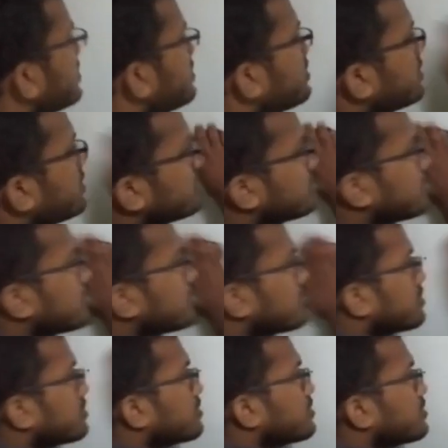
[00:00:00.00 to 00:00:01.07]
Yeah.
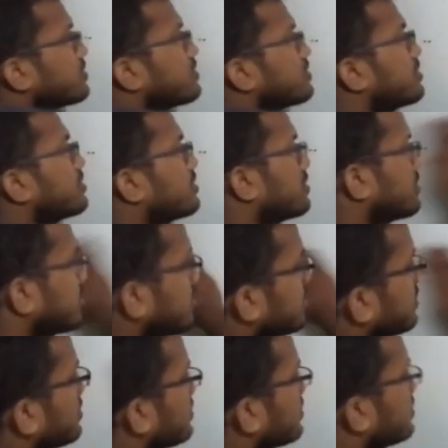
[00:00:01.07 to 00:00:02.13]
Yeah. That's
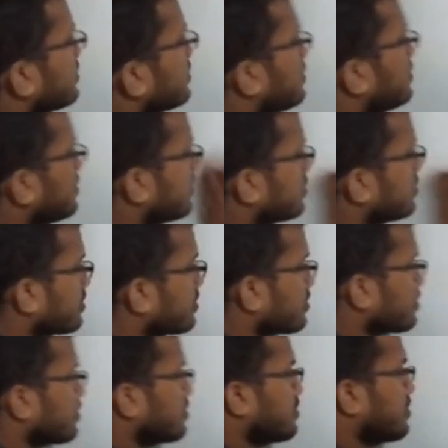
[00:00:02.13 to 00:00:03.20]

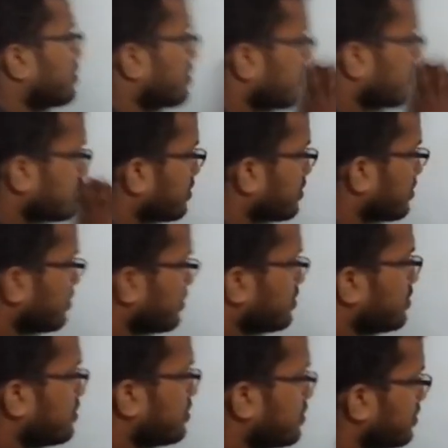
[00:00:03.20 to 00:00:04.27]
F is equal to
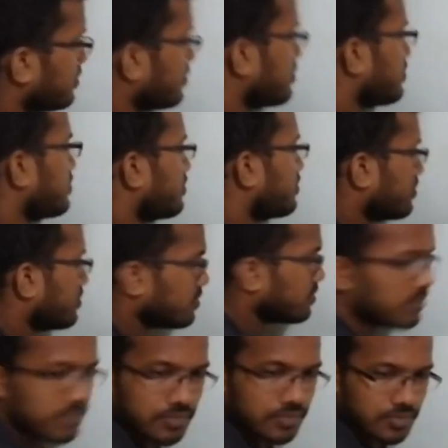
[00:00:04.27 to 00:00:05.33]
mg,
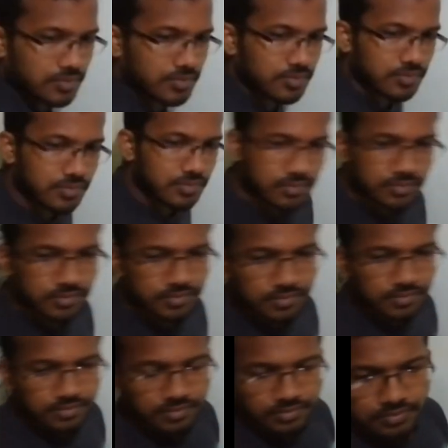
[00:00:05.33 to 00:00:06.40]
and then
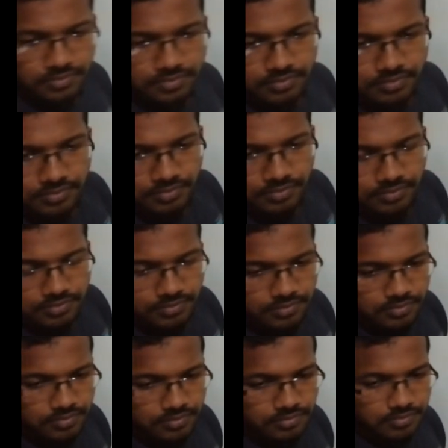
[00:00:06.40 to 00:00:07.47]
substitute to
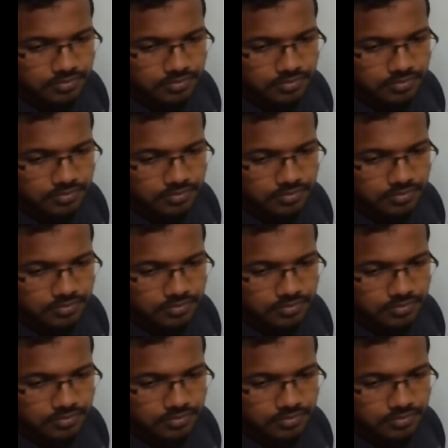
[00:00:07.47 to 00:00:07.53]
find.